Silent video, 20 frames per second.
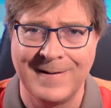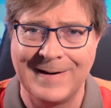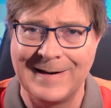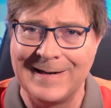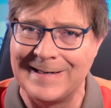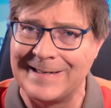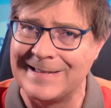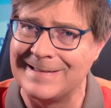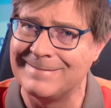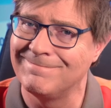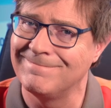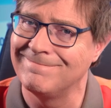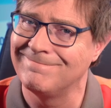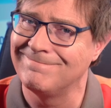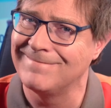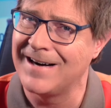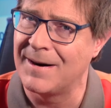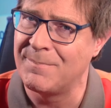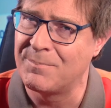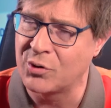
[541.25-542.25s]
uh,
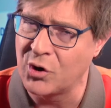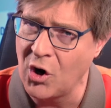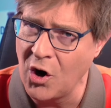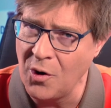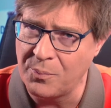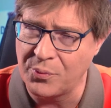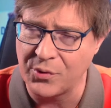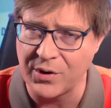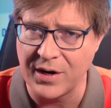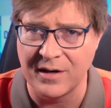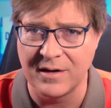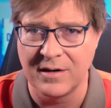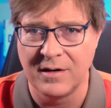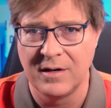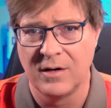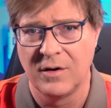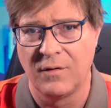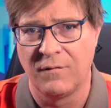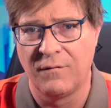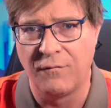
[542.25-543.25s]
appropriate
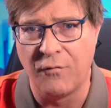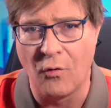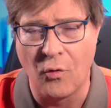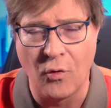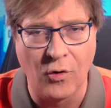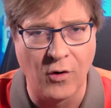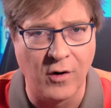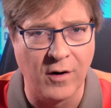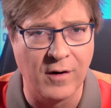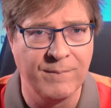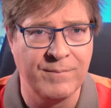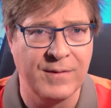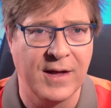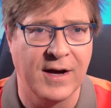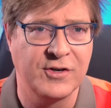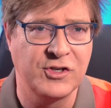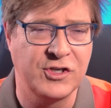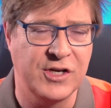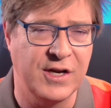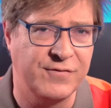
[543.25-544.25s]
for
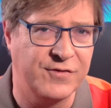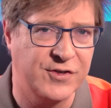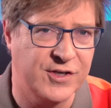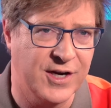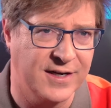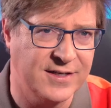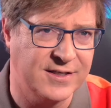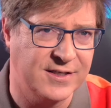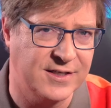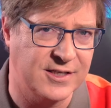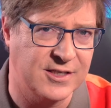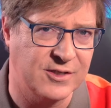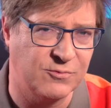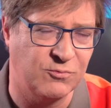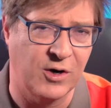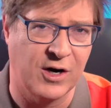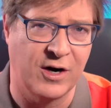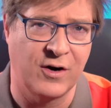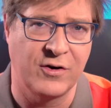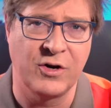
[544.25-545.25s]
a Chief Justice
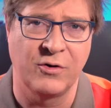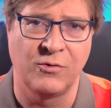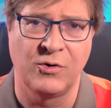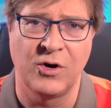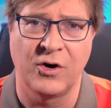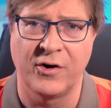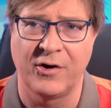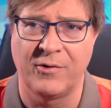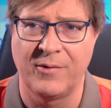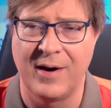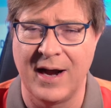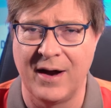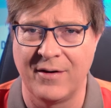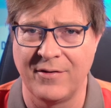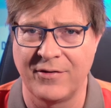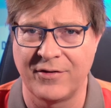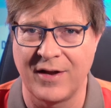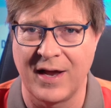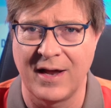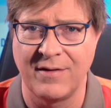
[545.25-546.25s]
where you're going around
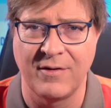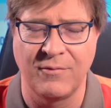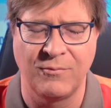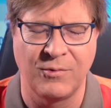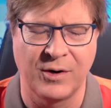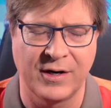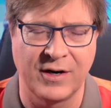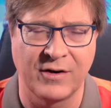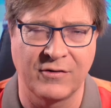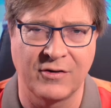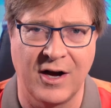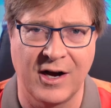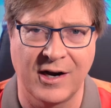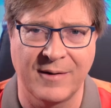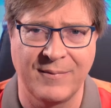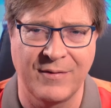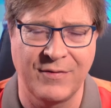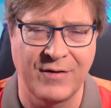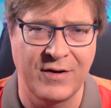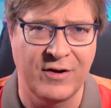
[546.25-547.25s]
saying that we're going to talk
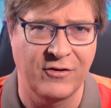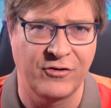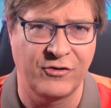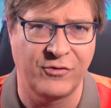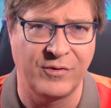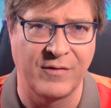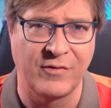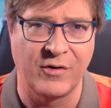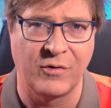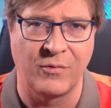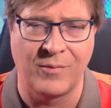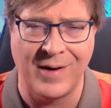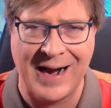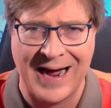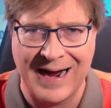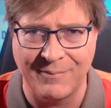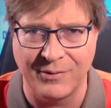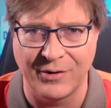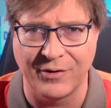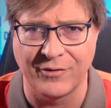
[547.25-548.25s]
about the history of the
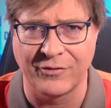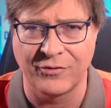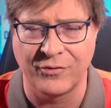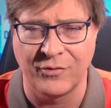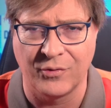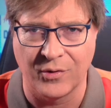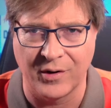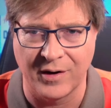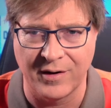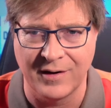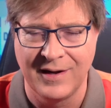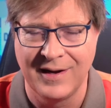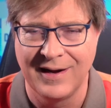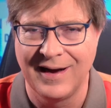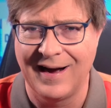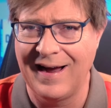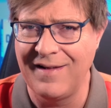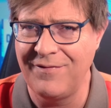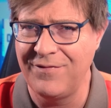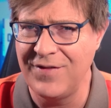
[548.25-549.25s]
Roberts Court.
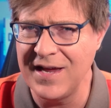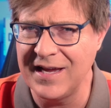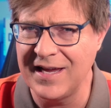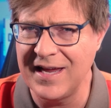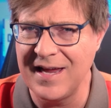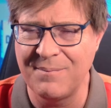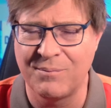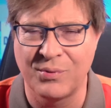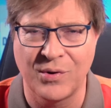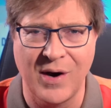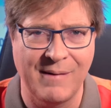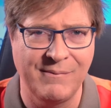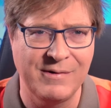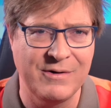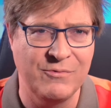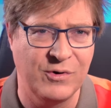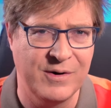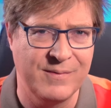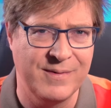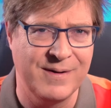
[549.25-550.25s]
I think he probably
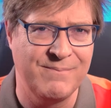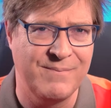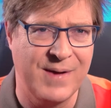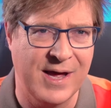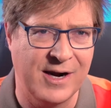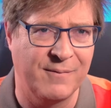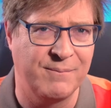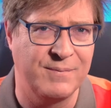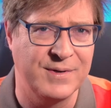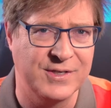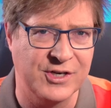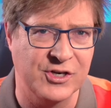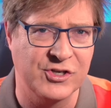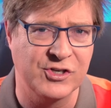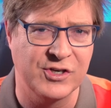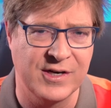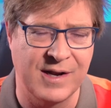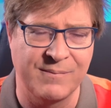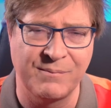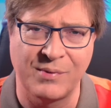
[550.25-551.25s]
would have been better
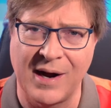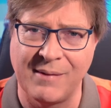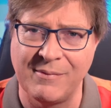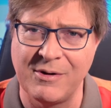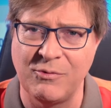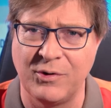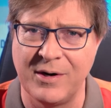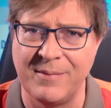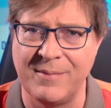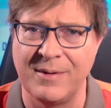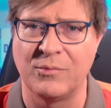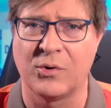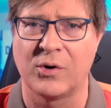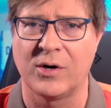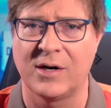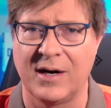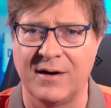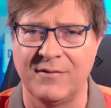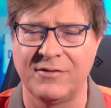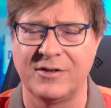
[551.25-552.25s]
positioned and probably would have been more
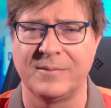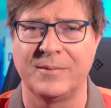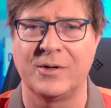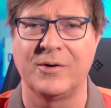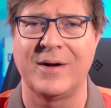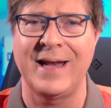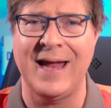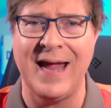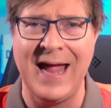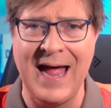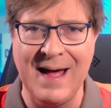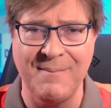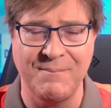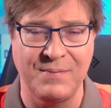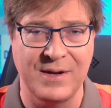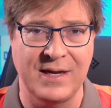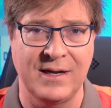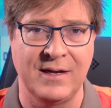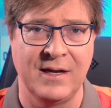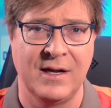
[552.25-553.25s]
comfortable and
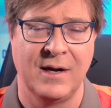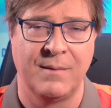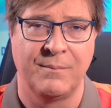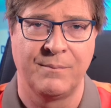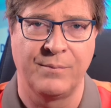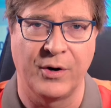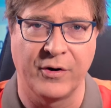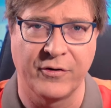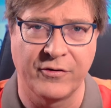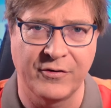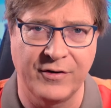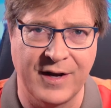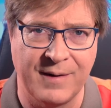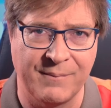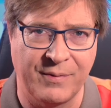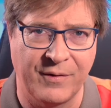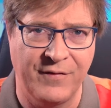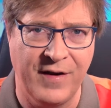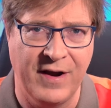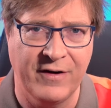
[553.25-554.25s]
happy personally and
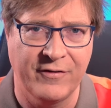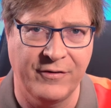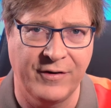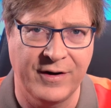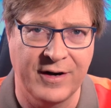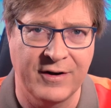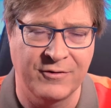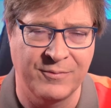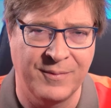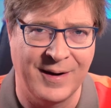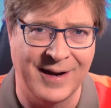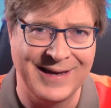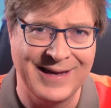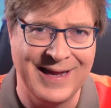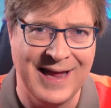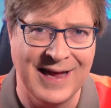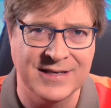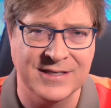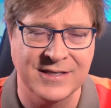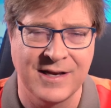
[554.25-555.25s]
professionally, is my
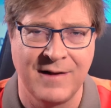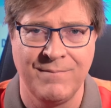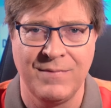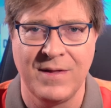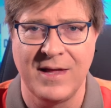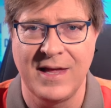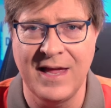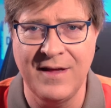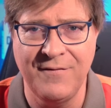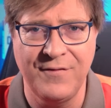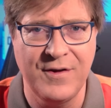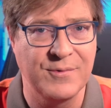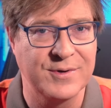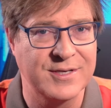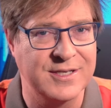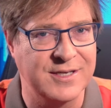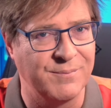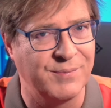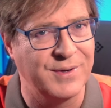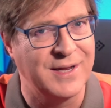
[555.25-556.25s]
guess, if he
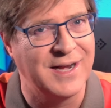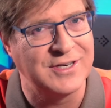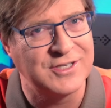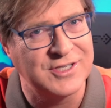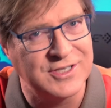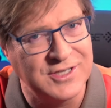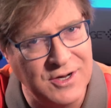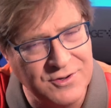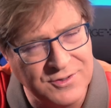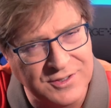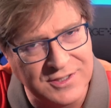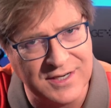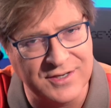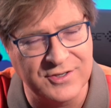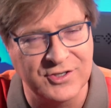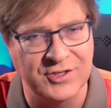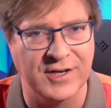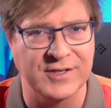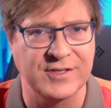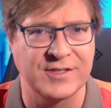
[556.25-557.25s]
was simply an associate
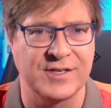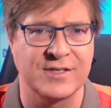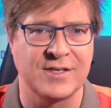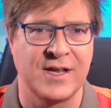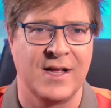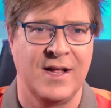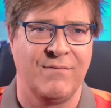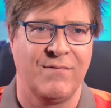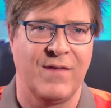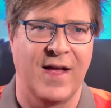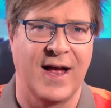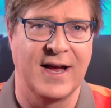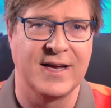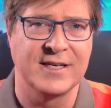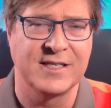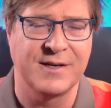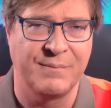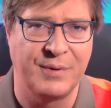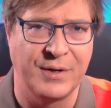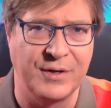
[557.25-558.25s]
justice
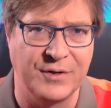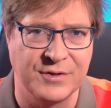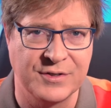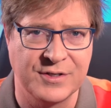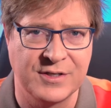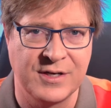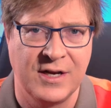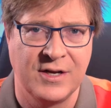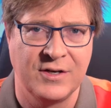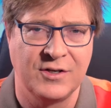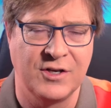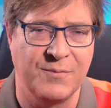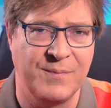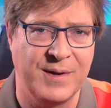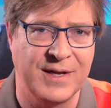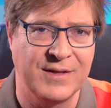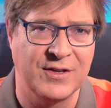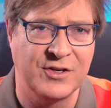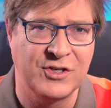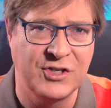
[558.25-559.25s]
as opposed to
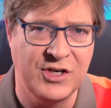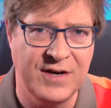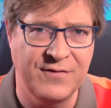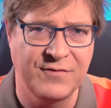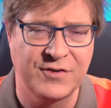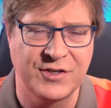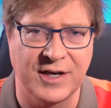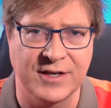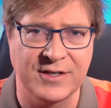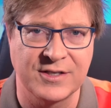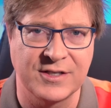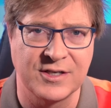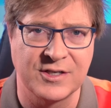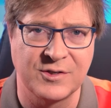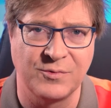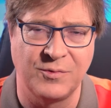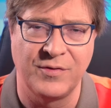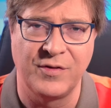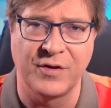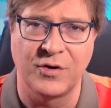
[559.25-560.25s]
being the Chief
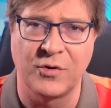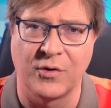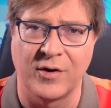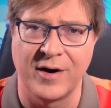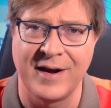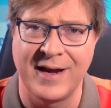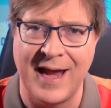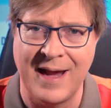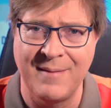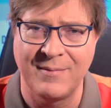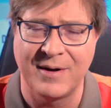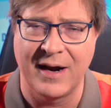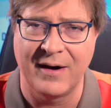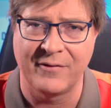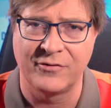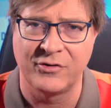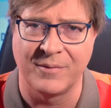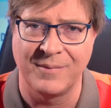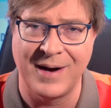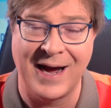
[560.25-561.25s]
Justice with the court named
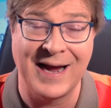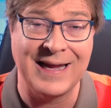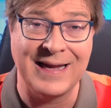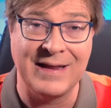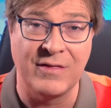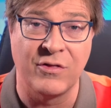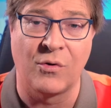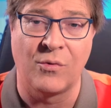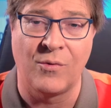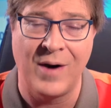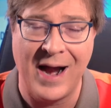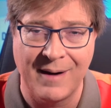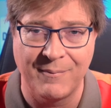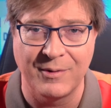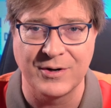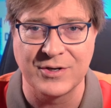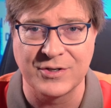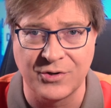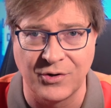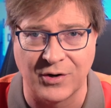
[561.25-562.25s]
after him, that is the
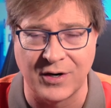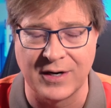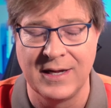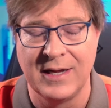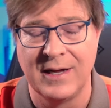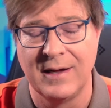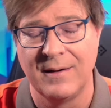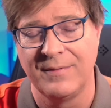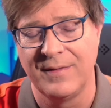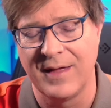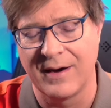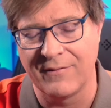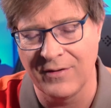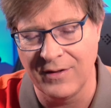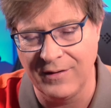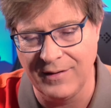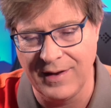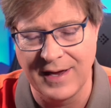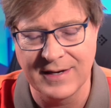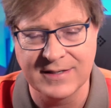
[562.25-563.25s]
Roberts Court.
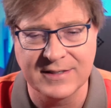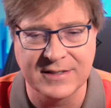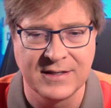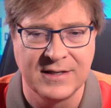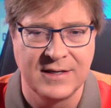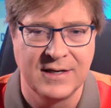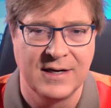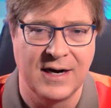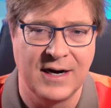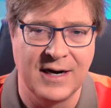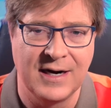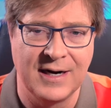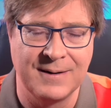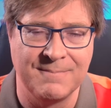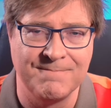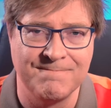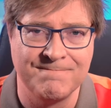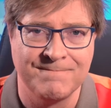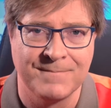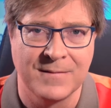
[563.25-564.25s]
Nevertheless,
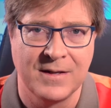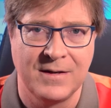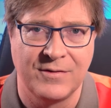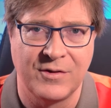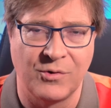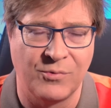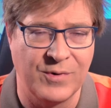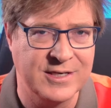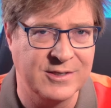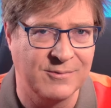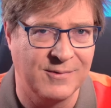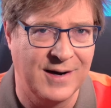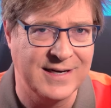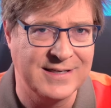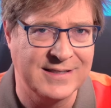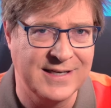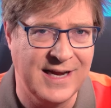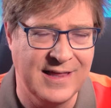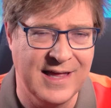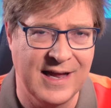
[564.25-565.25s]
um, the reason why I
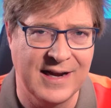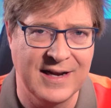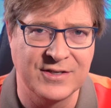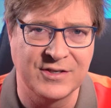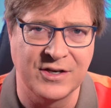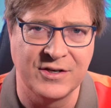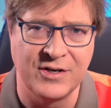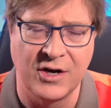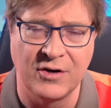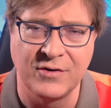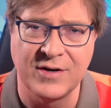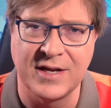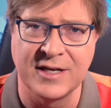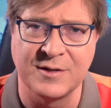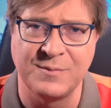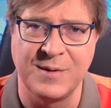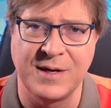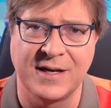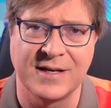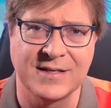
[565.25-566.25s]
say that as a note is
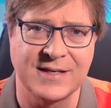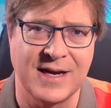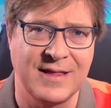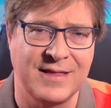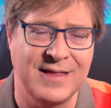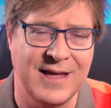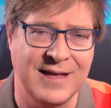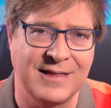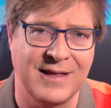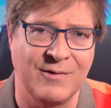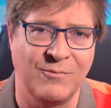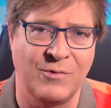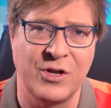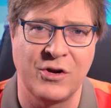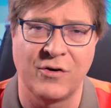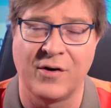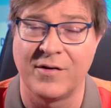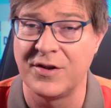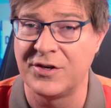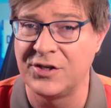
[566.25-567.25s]
because I think that when
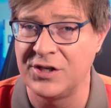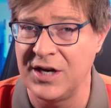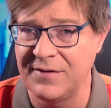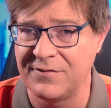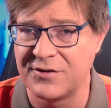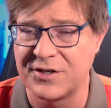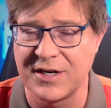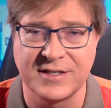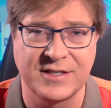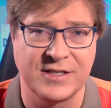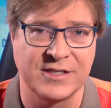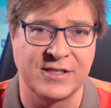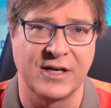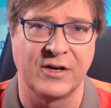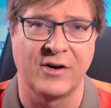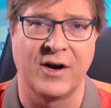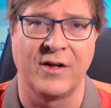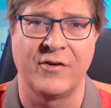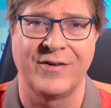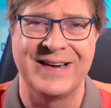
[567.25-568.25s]
you are the Chief Justice, there
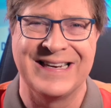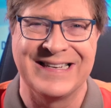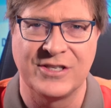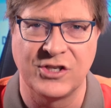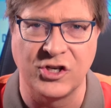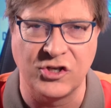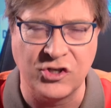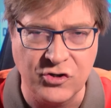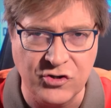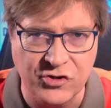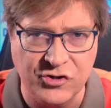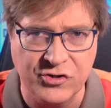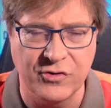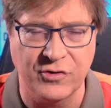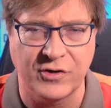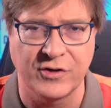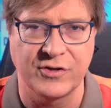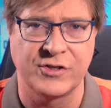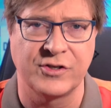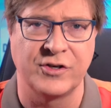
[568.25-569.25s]
are other institutional
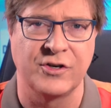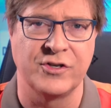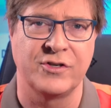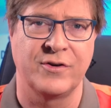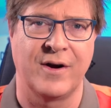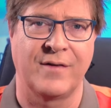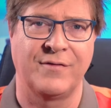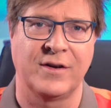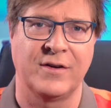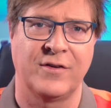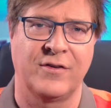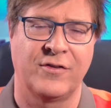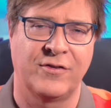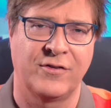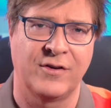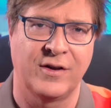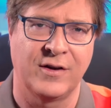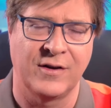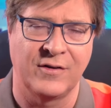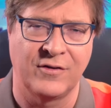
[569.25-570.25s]
concerns you have to cons
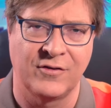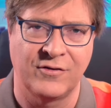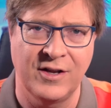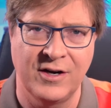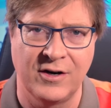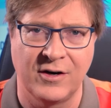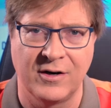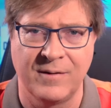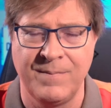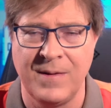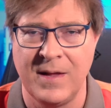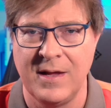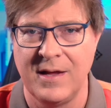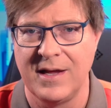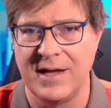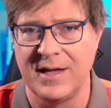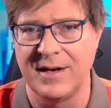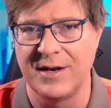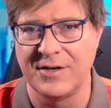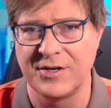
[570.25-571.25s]
consider.
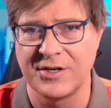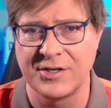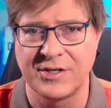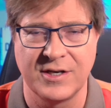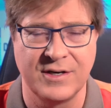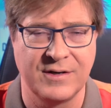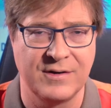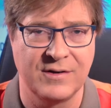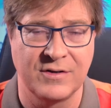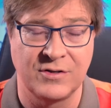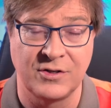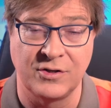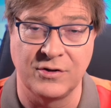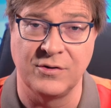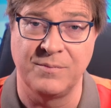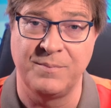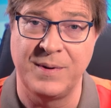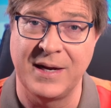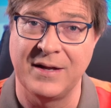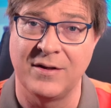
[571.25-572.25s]
In addition
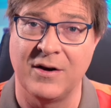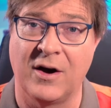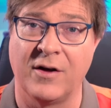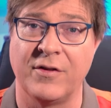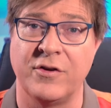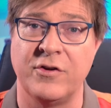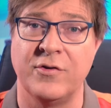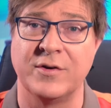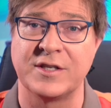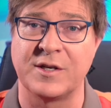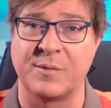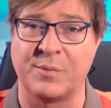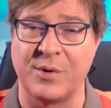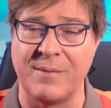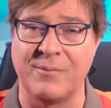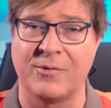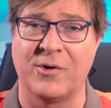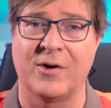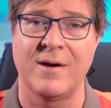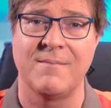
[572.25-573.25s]
to being on the U S
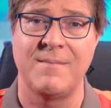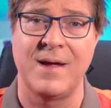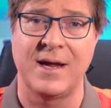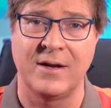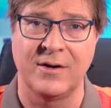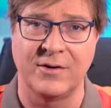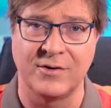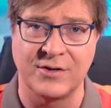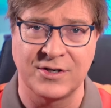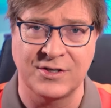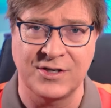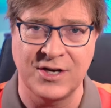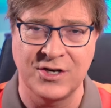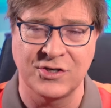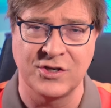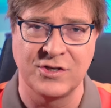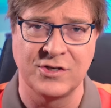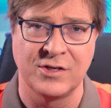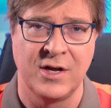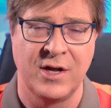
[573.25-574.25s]
Supreme Court and making good
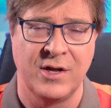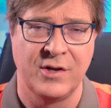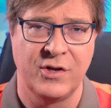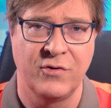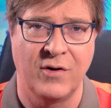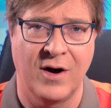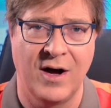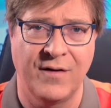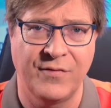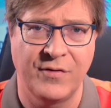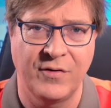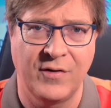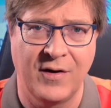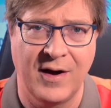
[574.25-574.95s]
decisions, you often